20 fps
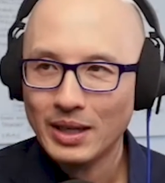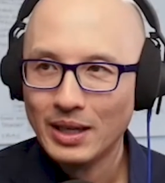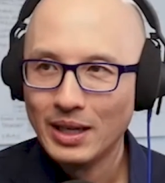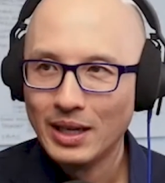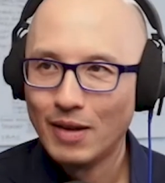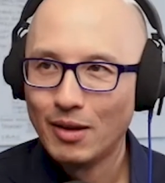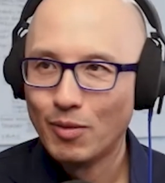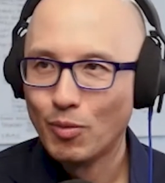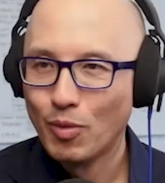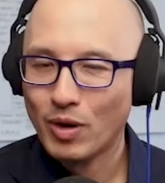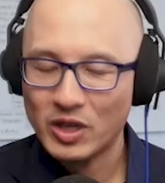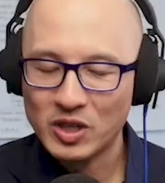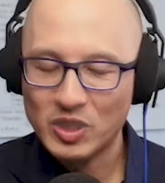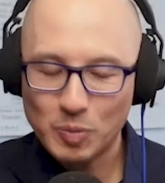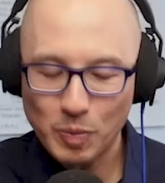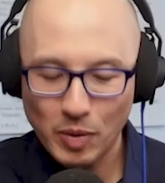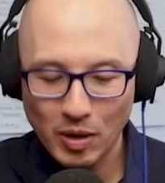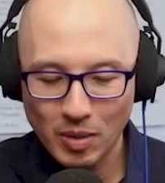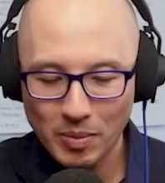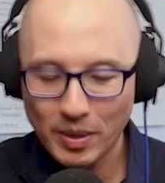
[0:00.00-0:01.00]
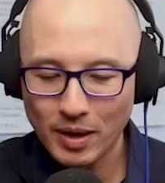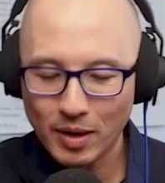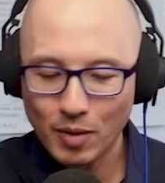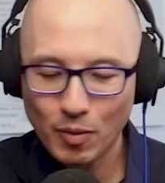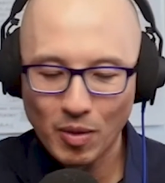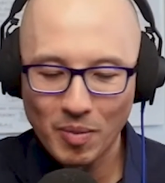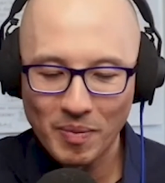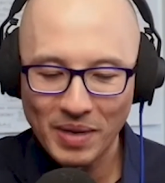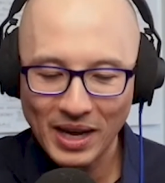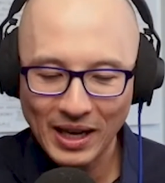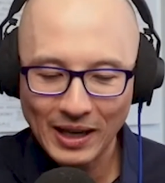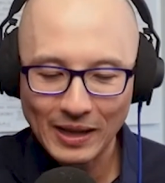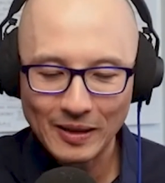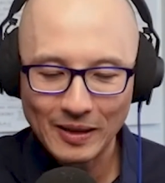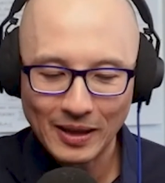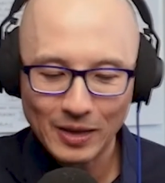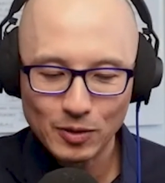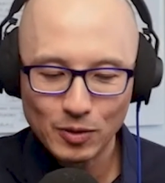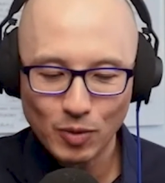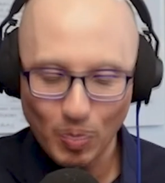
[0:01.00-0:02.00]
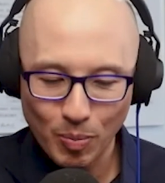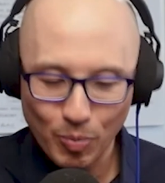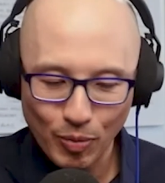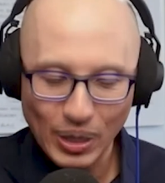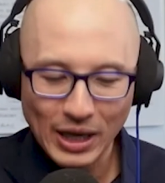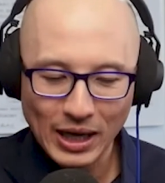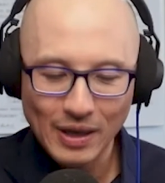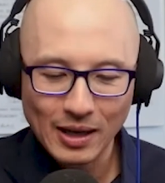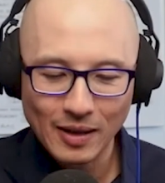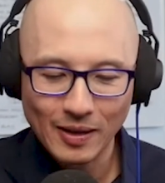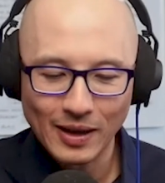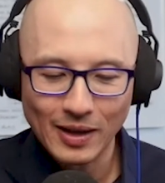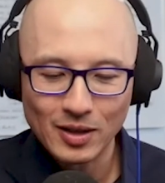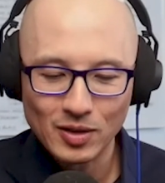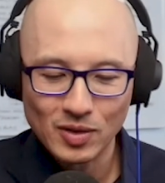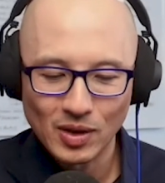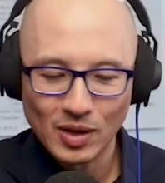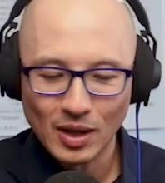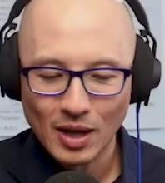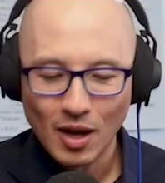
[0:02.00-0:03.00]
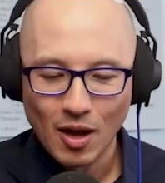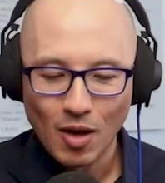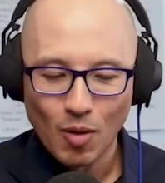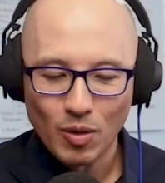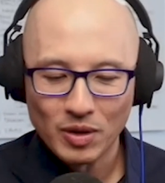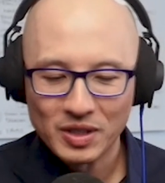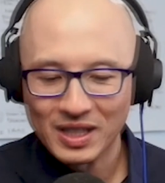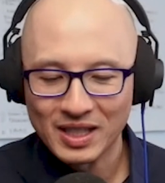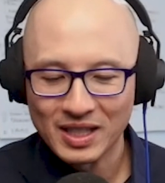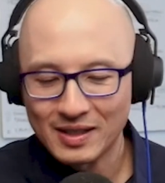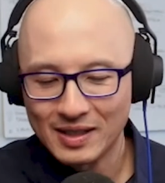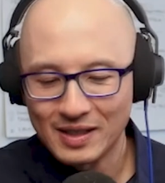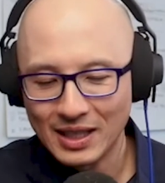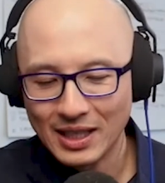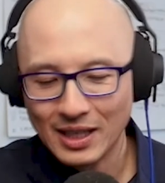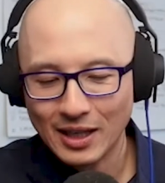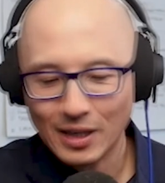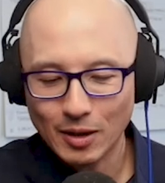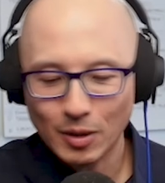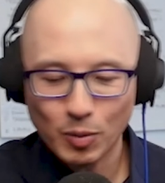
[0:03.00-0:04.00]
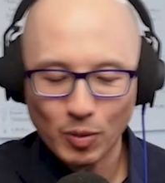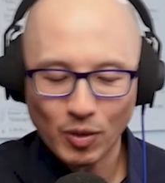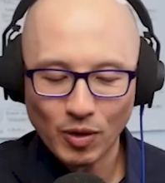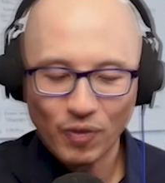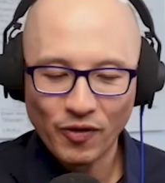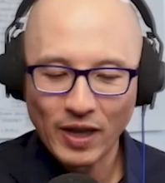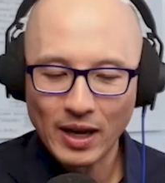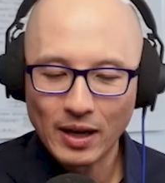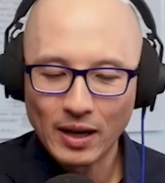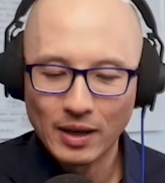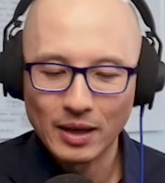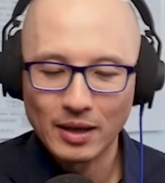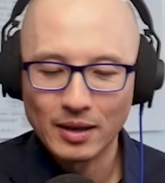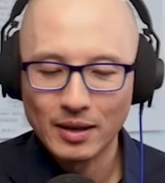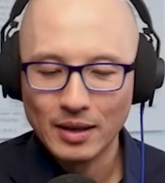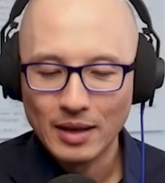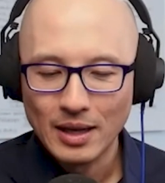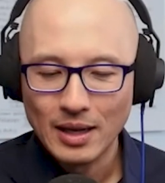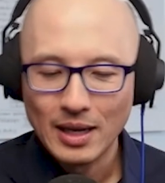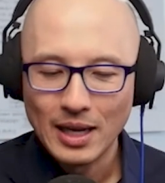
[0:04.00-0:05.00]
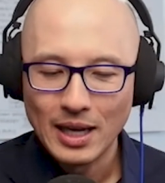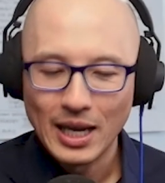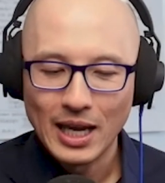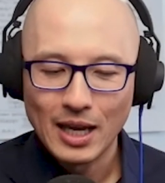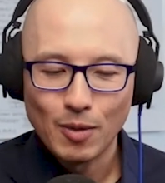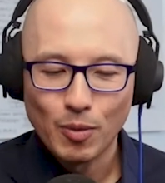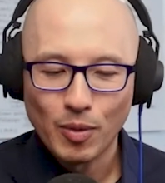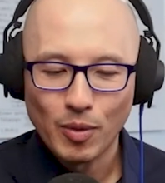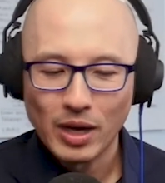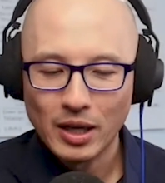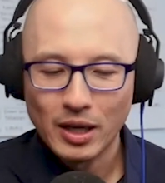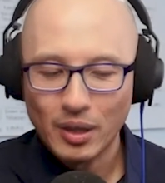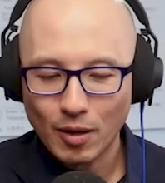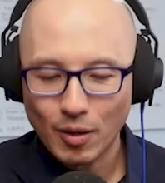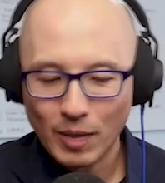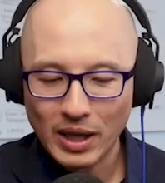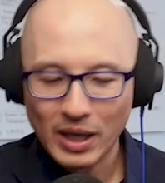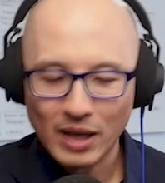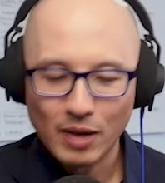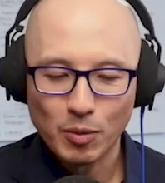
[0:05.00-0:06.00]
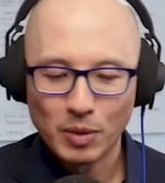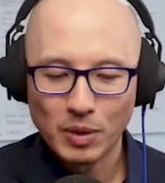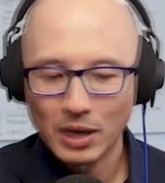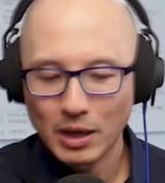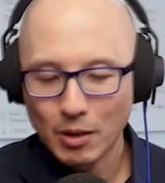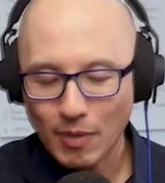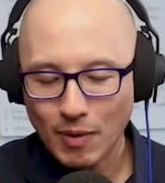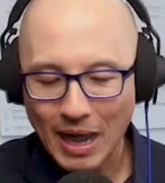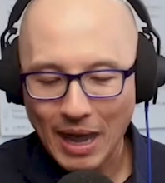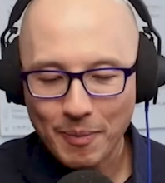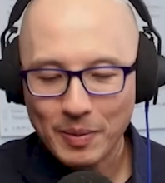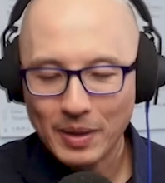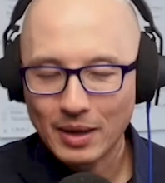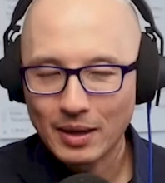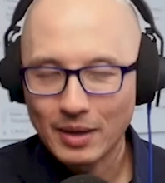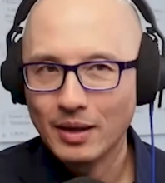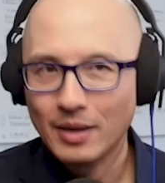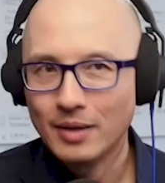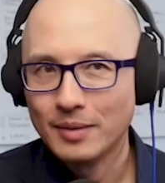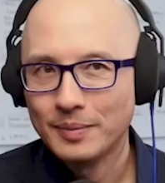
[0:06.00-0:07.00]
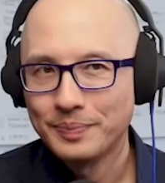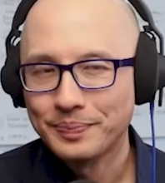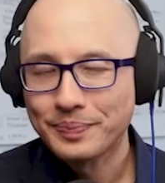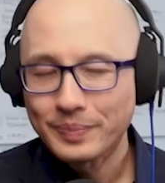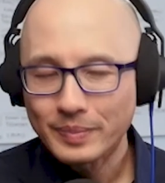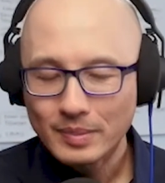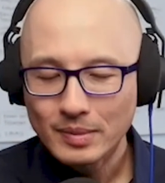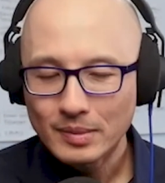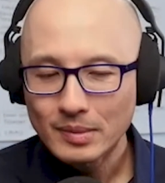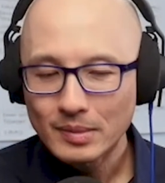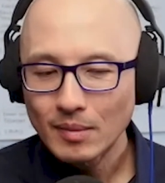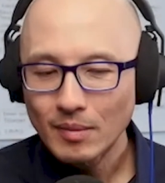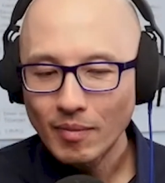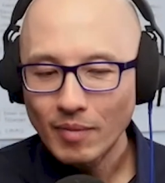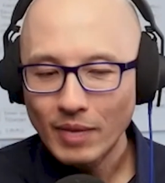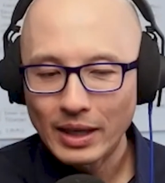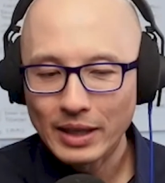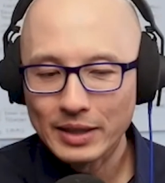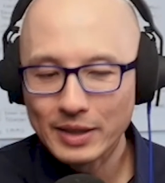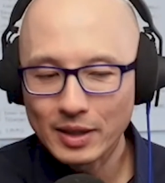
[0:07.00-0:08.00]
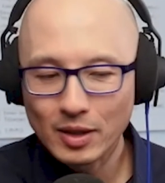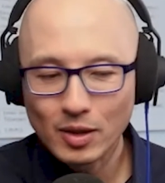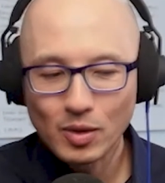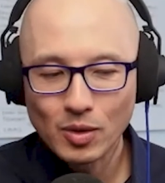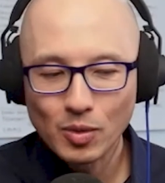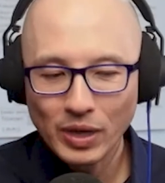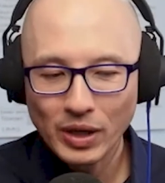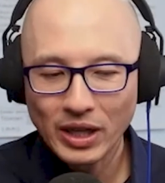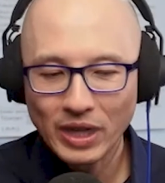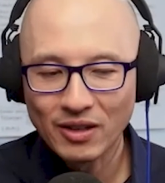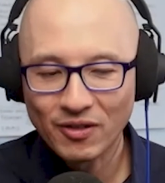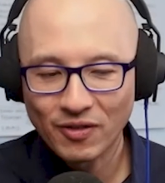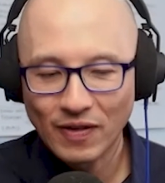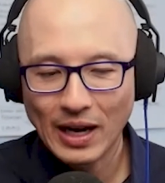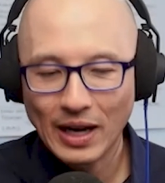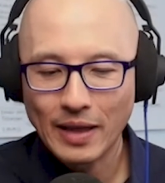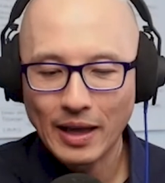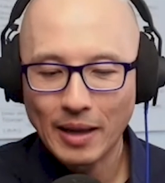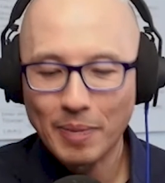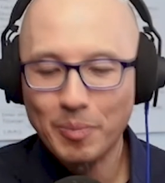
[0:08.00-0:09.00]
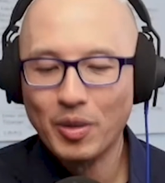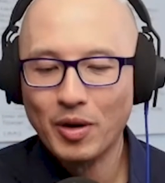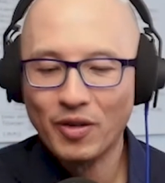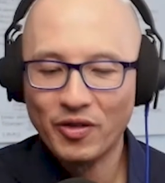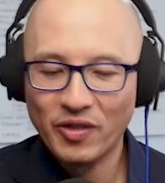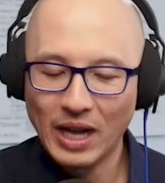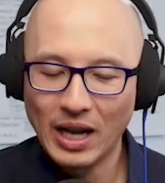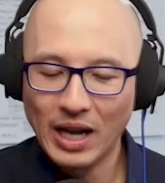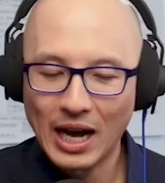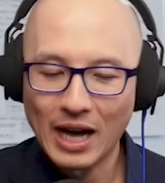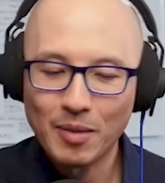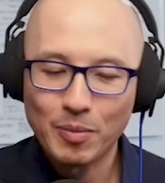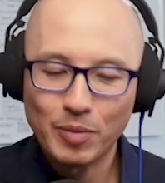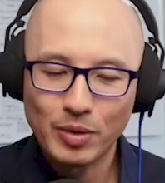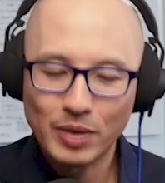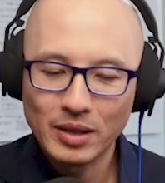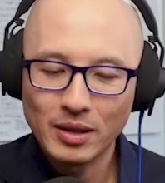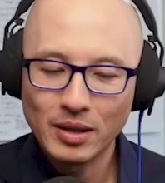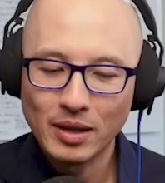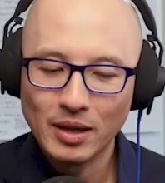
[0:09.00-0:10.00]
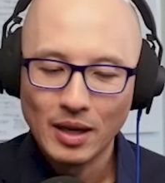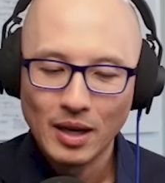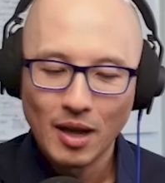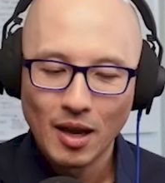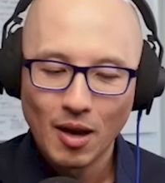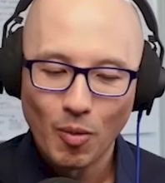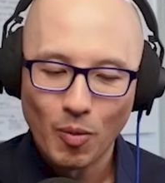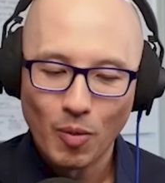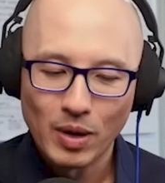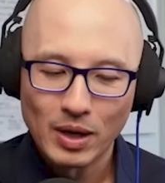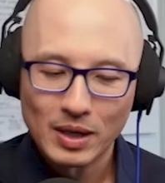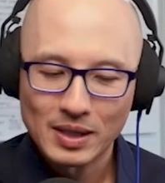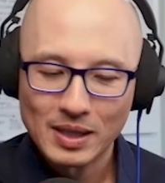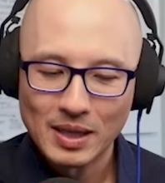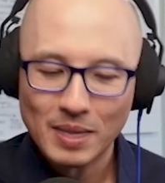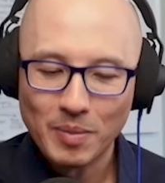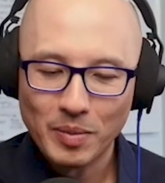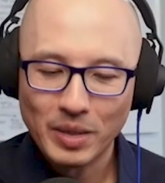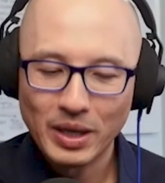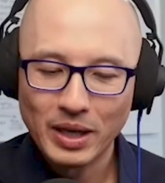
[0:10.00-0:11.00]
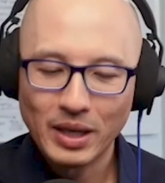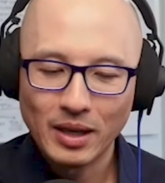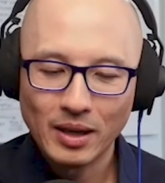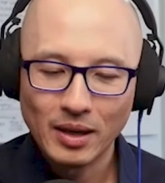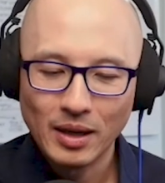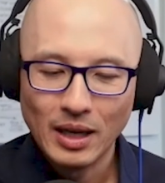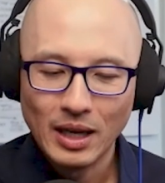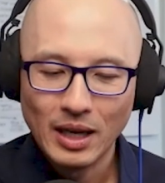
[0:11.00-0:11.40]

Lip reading: And we're experimenting, we're making things, we're breaking things, we're succeeding and we're failing, and we're iterating really rapidly until we can find that perfect hybrid where somebody